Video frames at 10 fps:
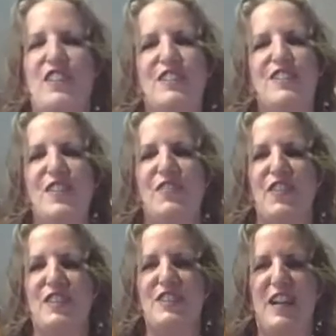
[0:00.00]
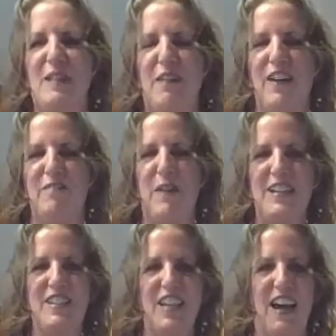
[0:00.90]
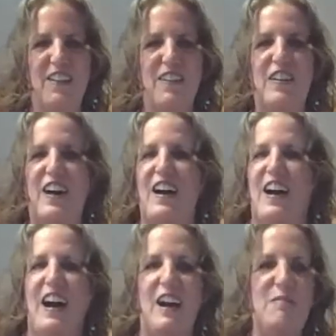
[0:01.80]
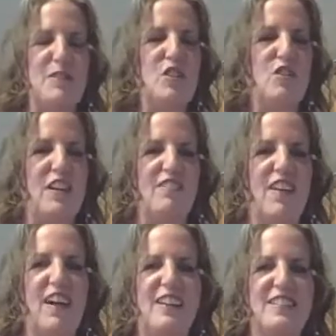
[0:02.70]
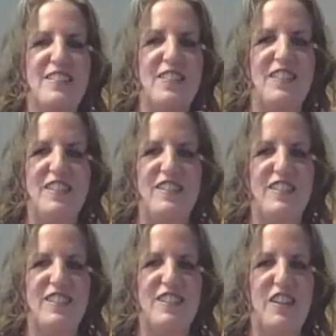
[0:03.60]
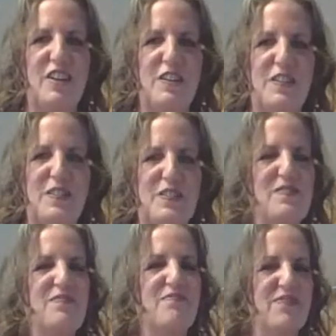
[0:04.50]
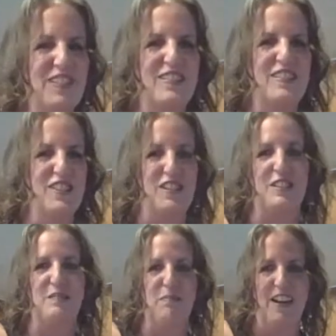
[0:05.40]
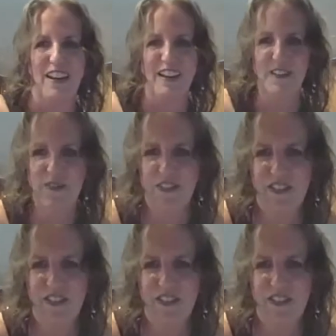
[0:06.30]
This is your first time on my channel. I'm a train wreck, so you just know this is just me.